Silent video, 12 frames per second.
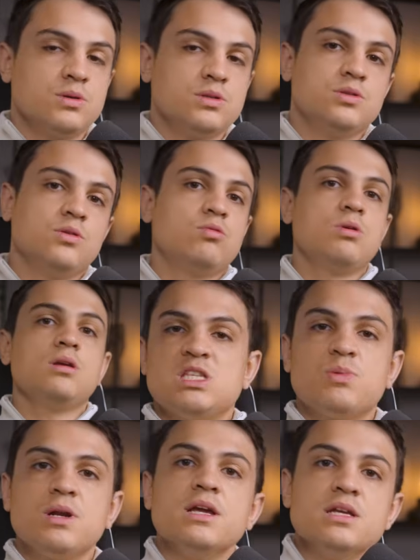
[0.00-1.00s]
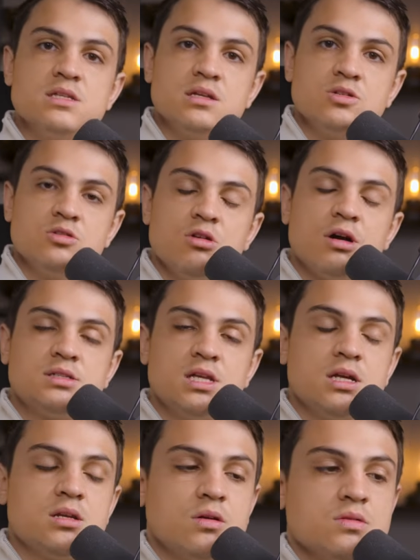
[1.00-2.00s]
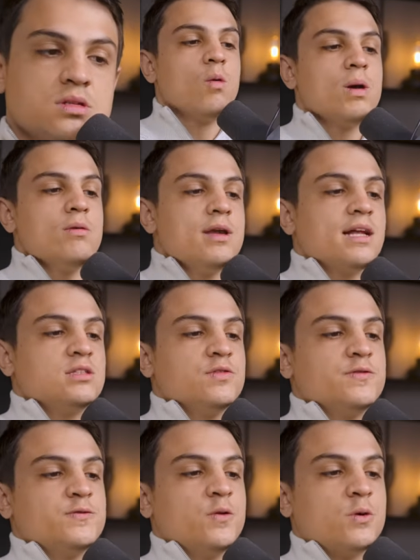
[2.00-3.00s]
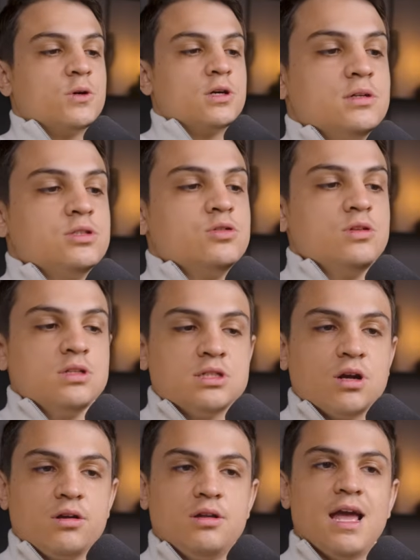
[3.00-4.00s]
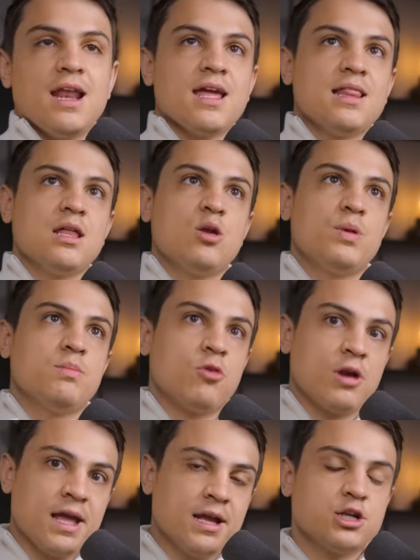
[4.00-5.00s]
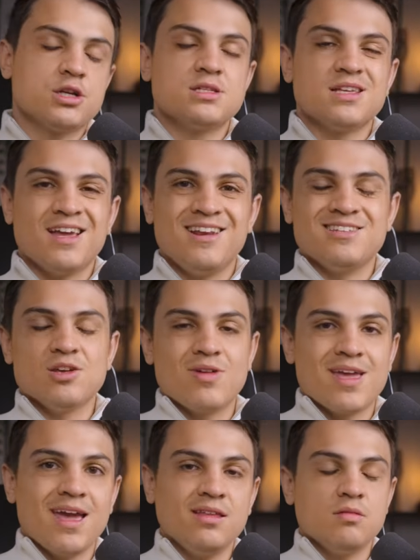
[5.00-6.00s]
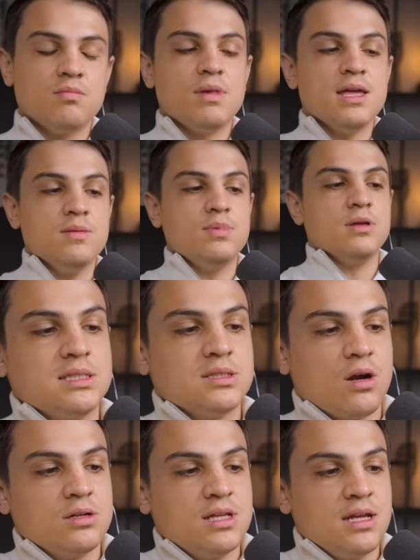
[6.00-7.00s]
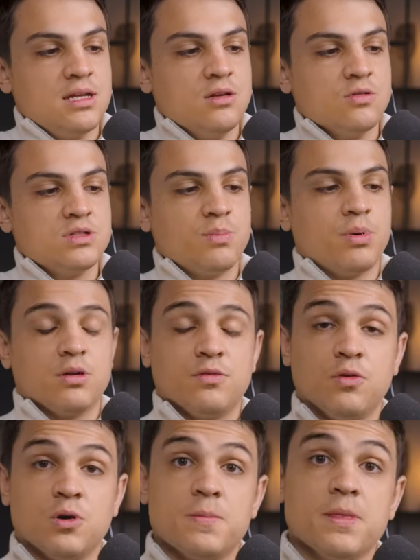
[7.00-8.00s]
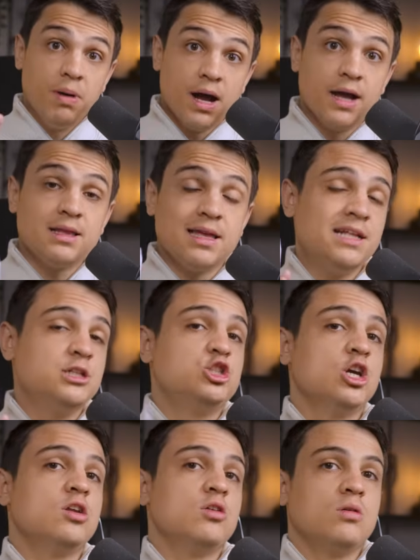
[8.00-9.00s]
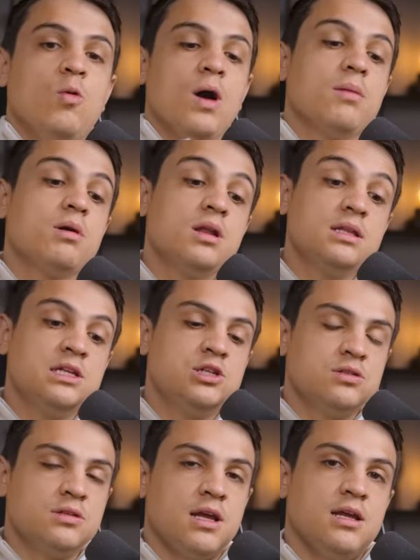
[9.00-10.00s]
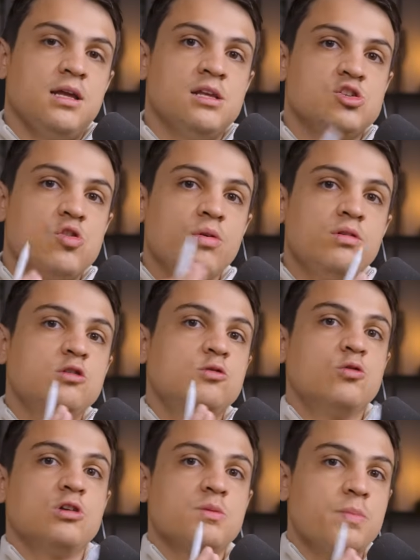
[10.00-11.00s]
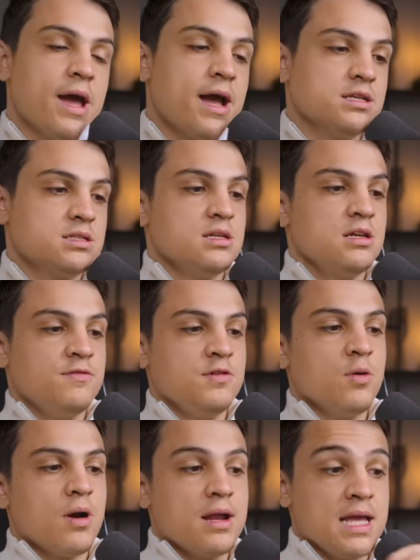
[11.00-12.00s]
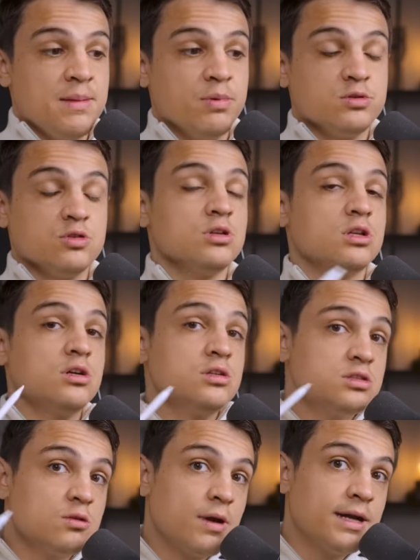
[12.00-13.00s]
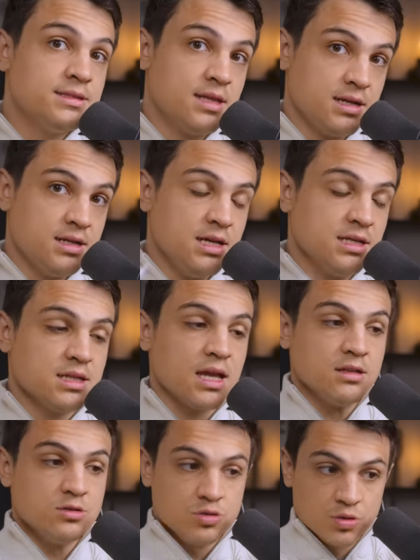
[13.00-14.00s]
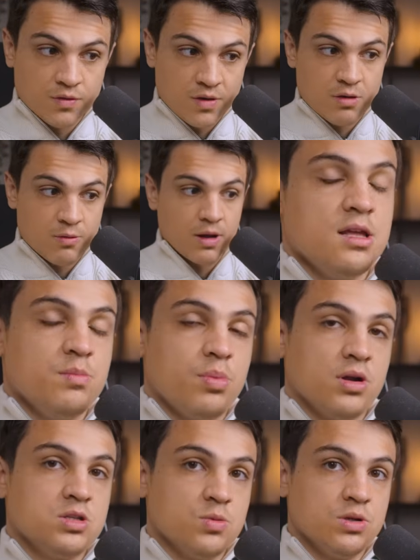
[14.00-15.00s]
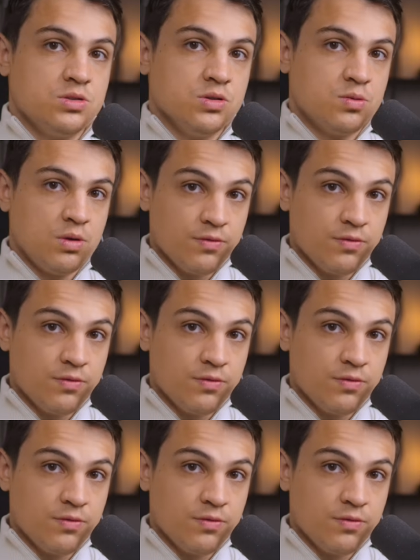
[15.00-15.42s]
1, 2, 3, it's pretty easy to not take notes. When we get to 4, students start getting a little bit more anxious, and it's okay to maybe start taking notes at part 4. But in general, what I'm going to teach you today is going to work best if you are able to learn the right techniques and do very well in parts 1, 2, 3,